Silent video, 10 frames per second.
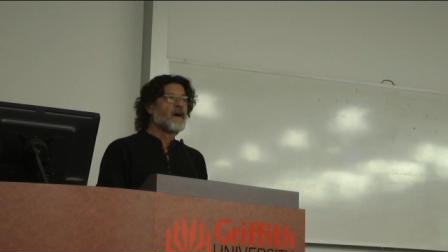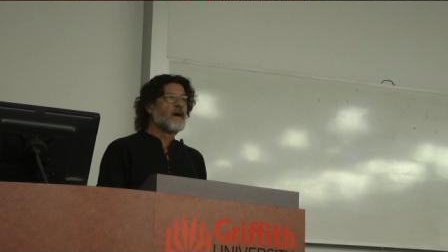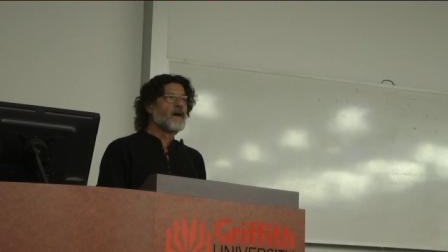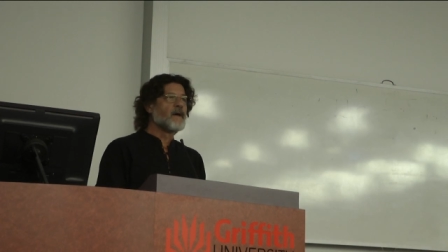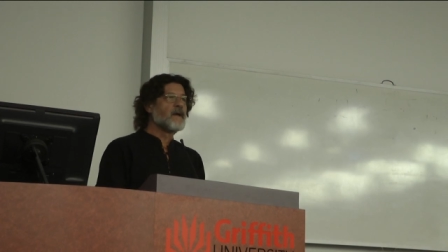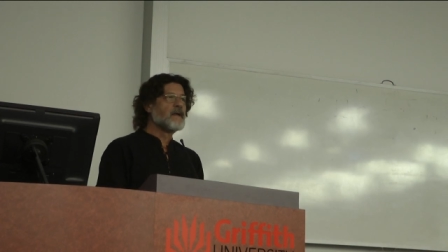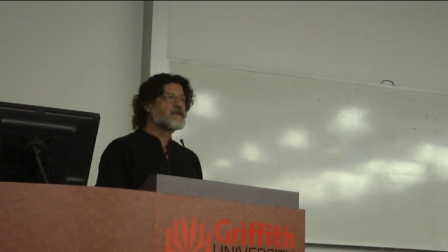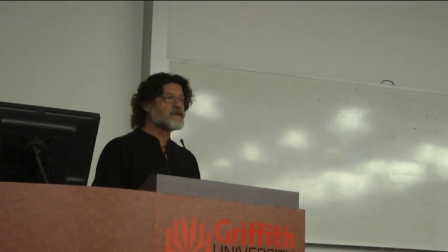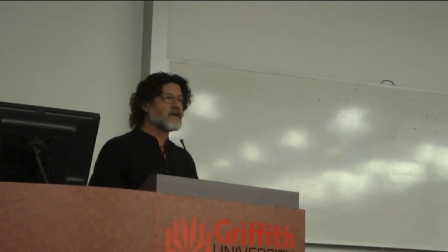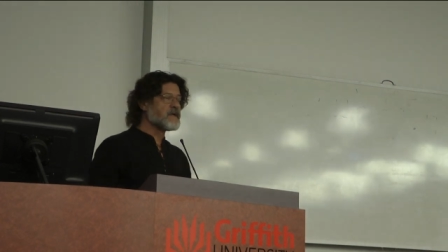Uh,
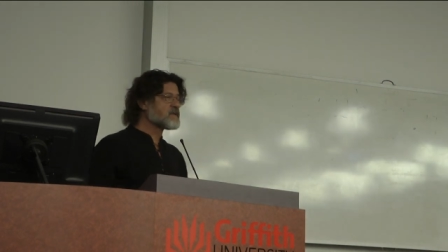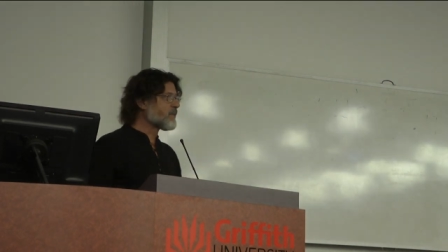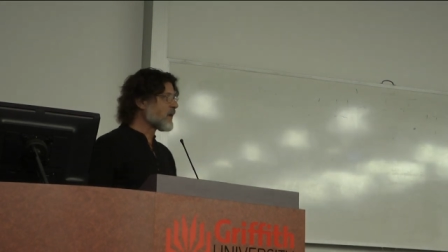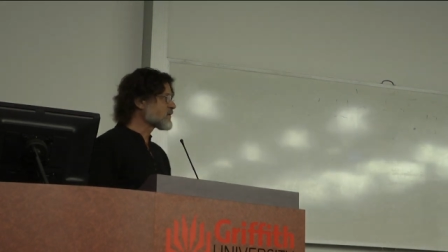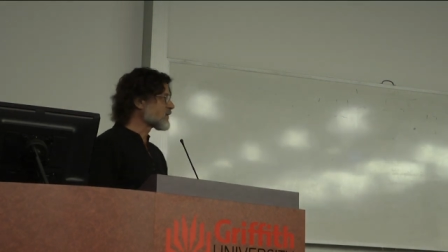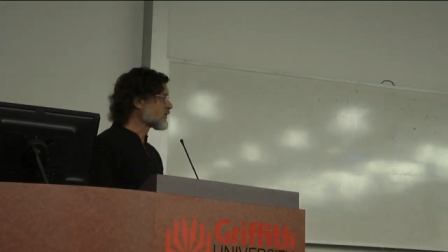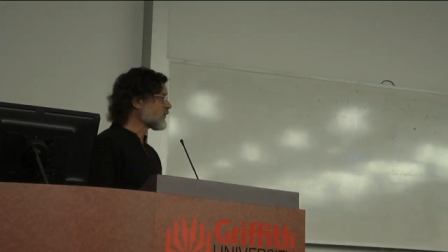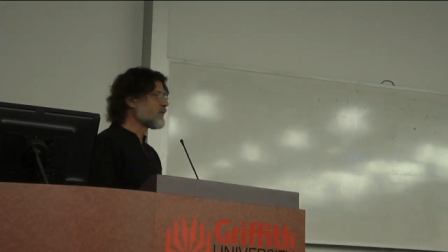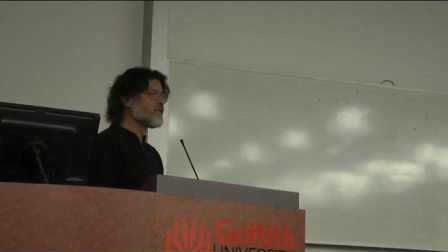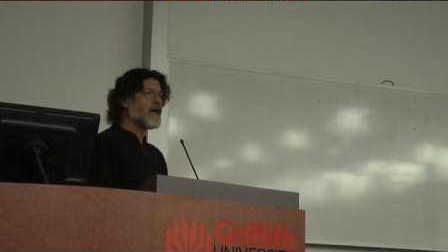it's it's a pleasure
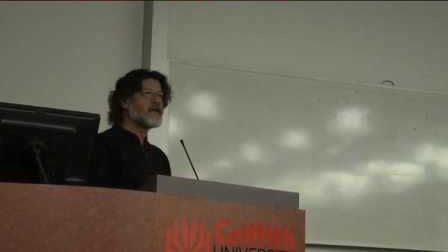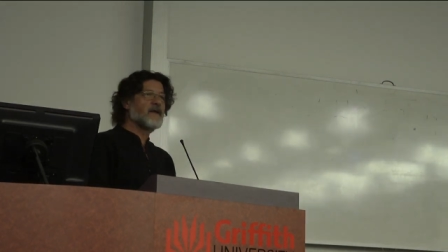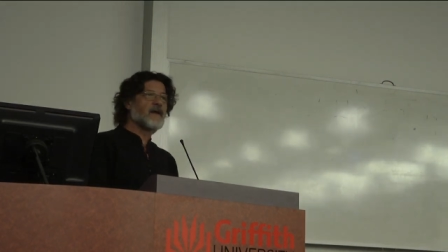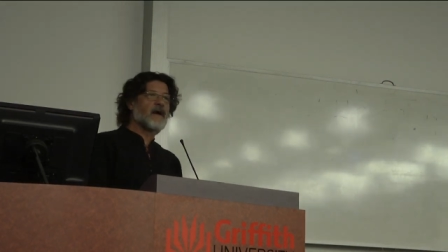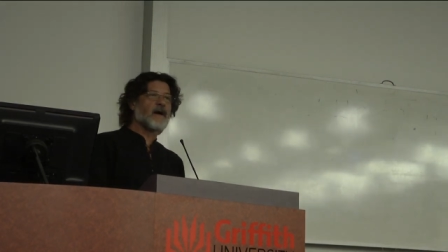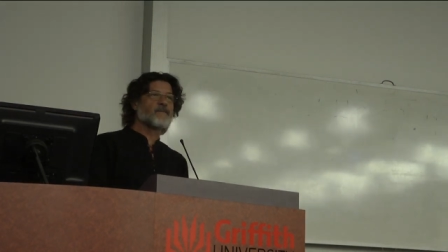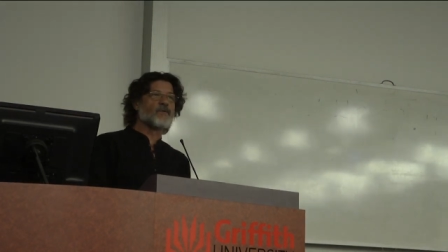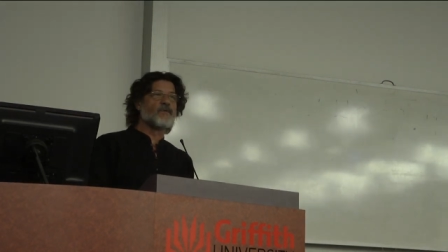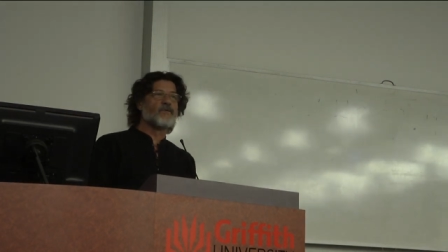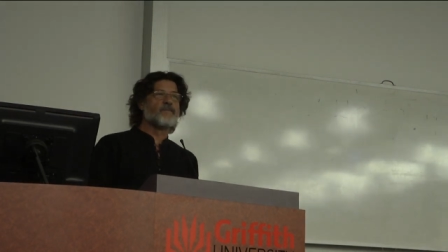to finally come
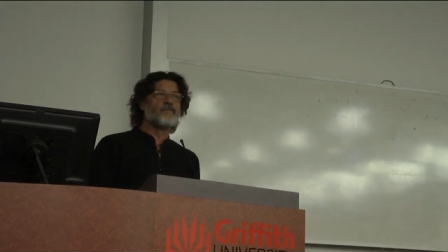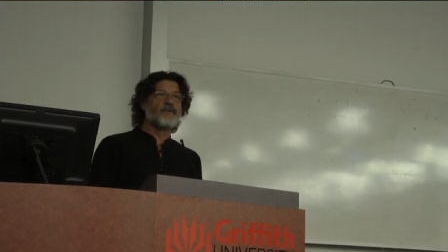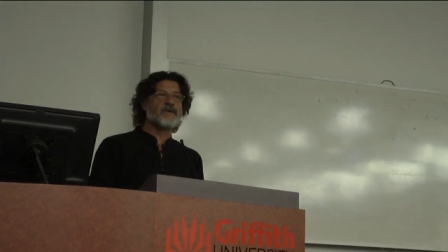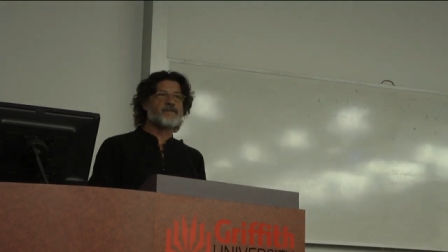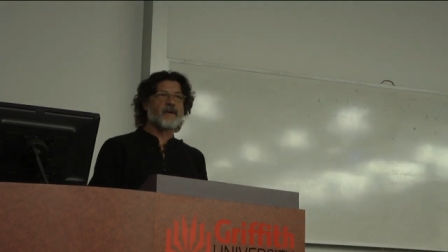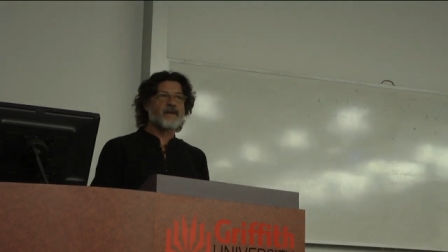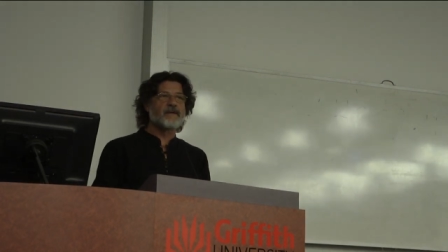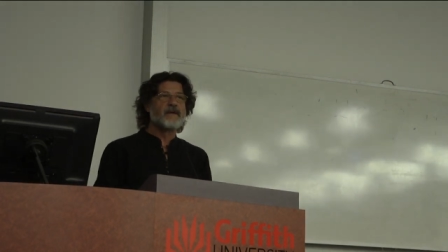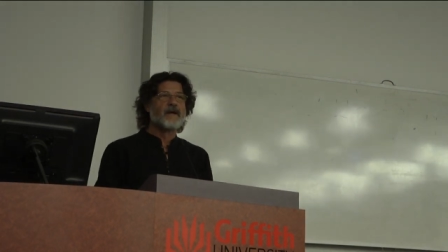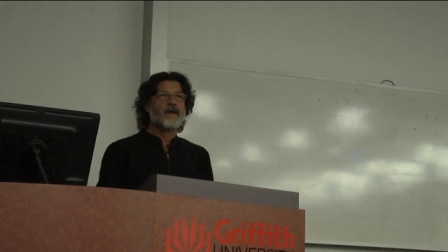to
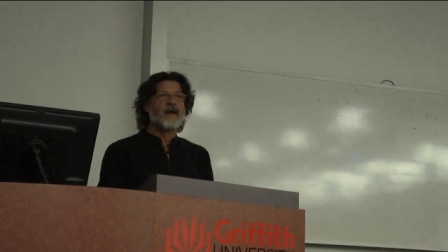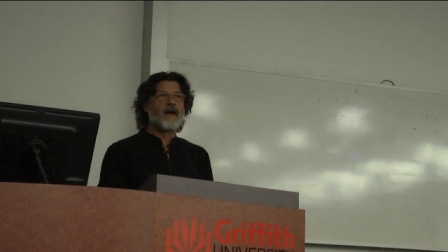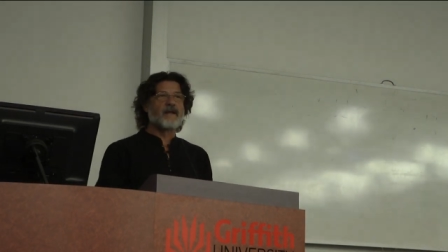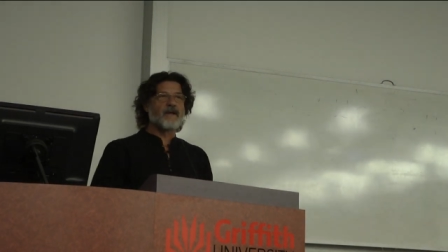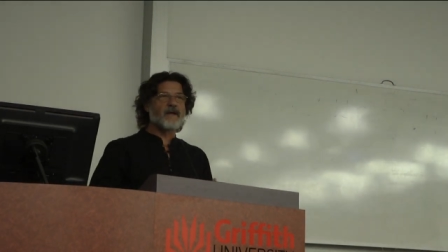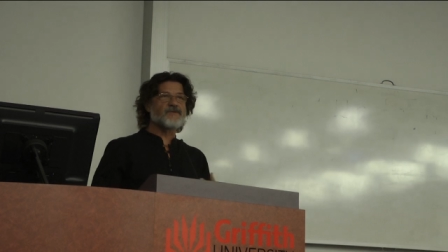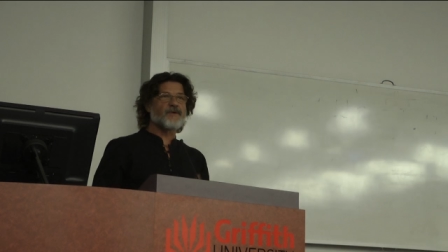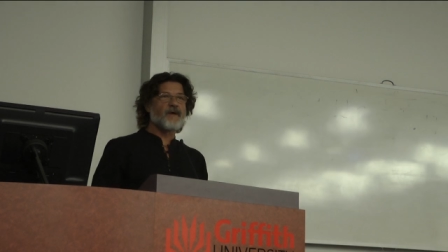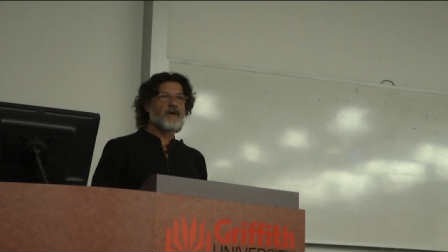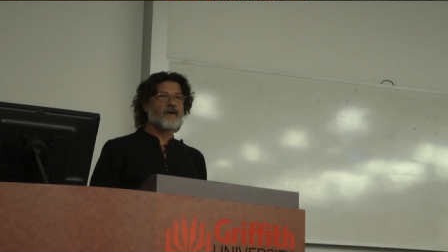Brisbane and
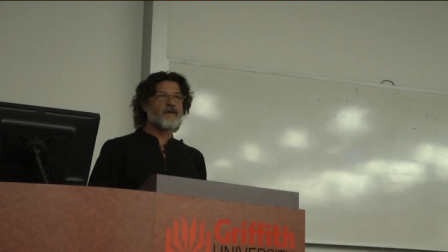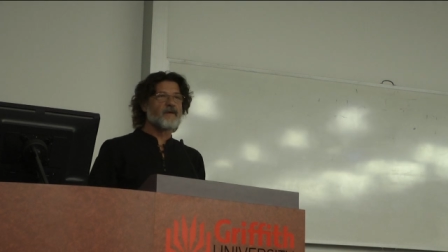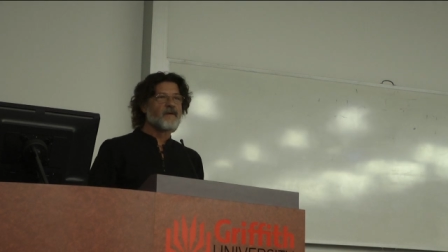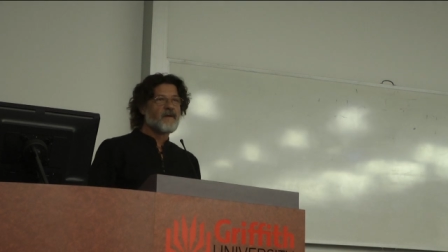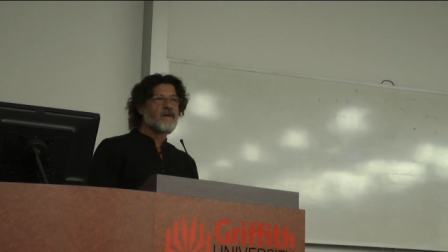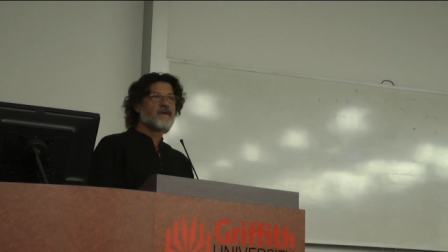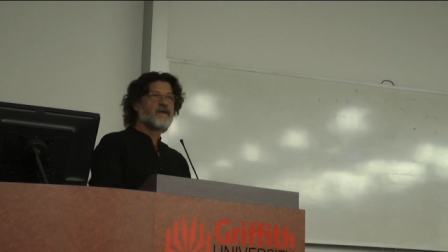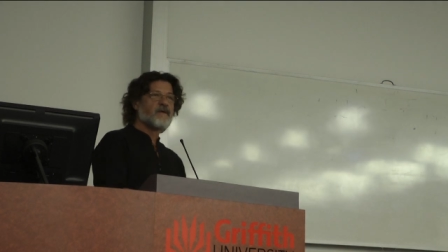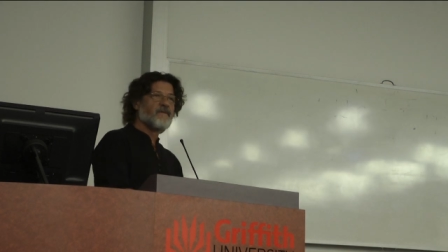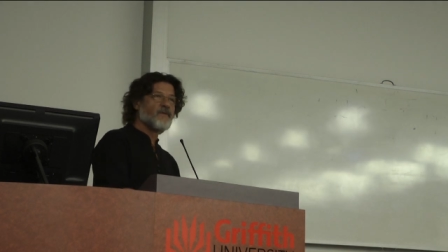lecture here.
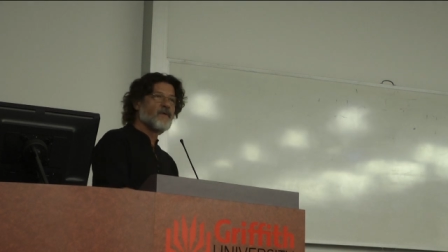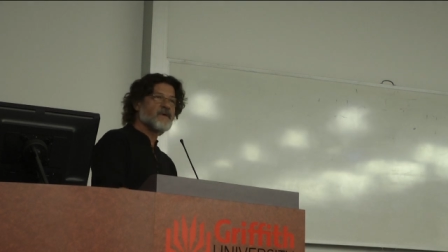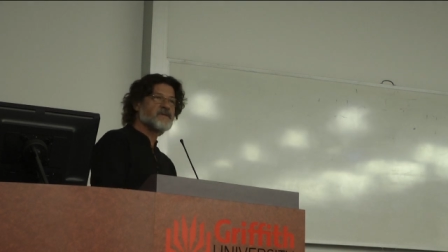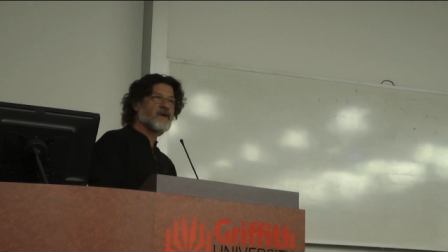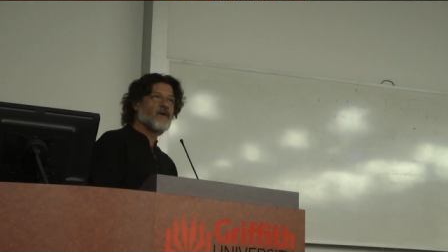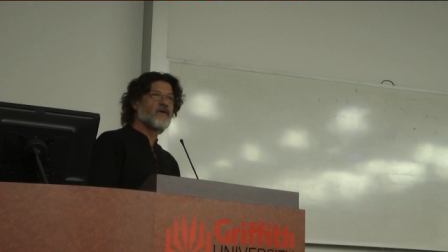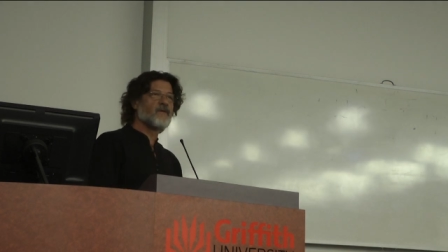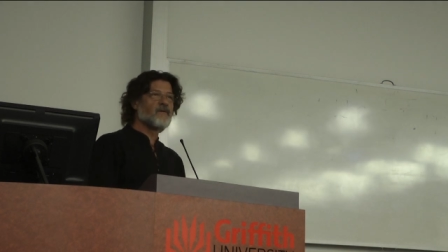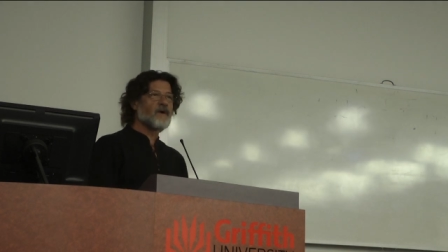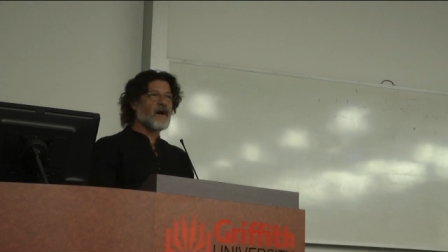A few years
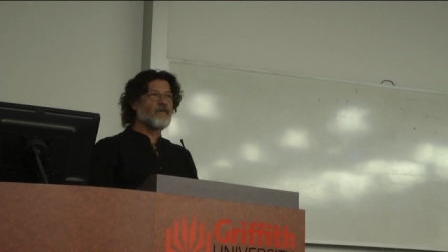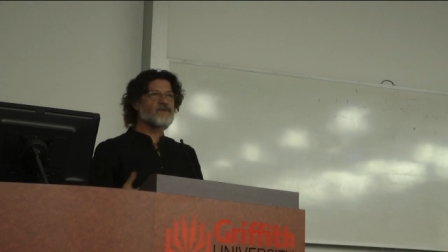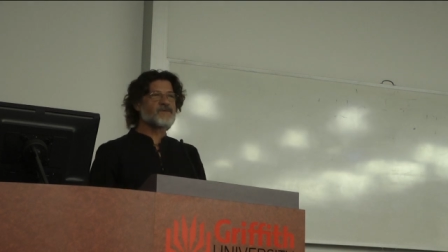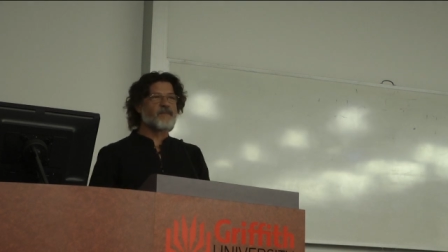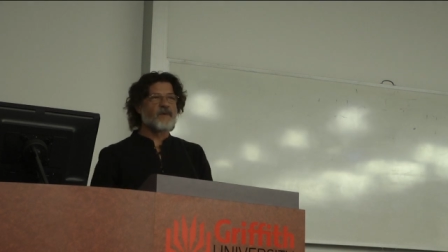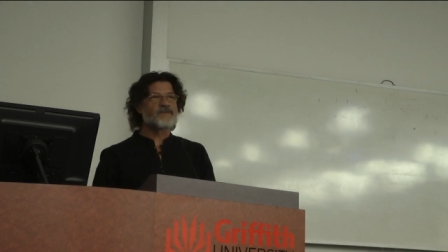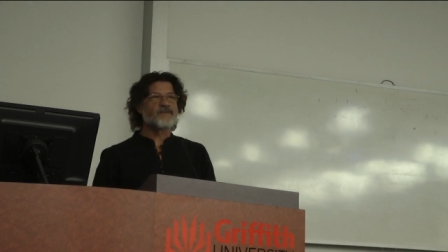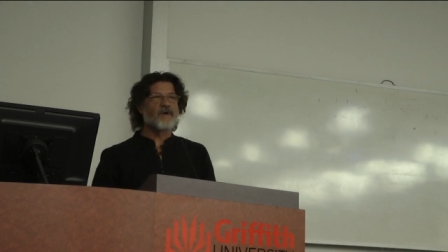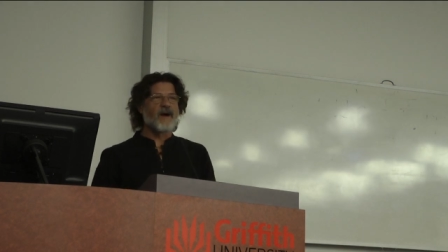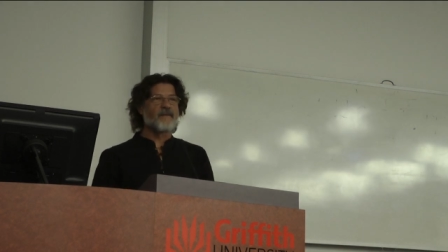ago, I was
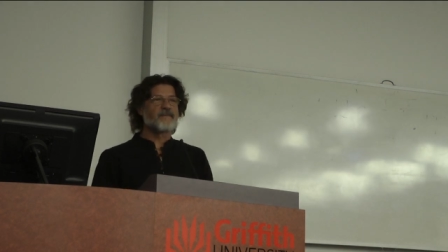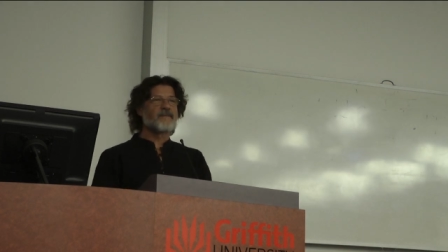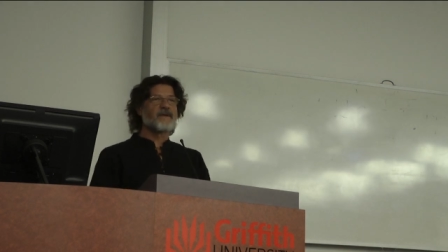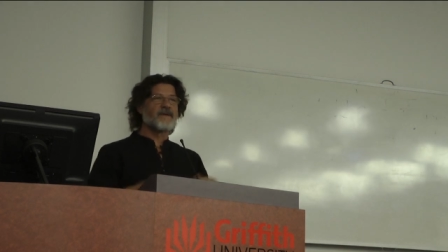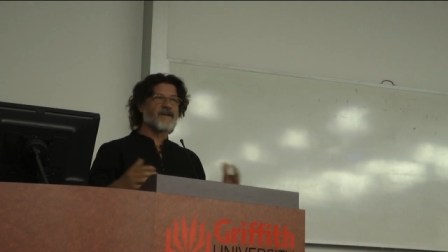supposed to come.